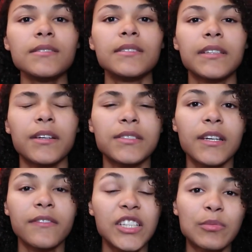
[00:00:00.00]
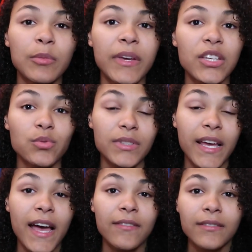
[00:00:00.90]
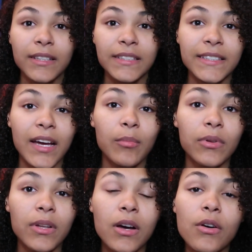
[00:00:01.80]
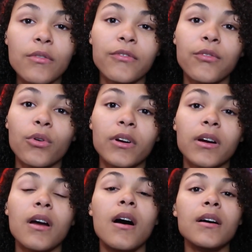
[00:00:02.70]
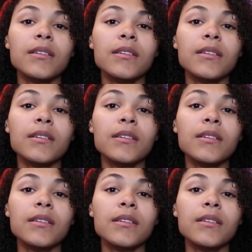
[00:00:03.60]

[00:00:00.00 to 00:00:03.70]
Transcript: tltf facebook page which i have linked down below for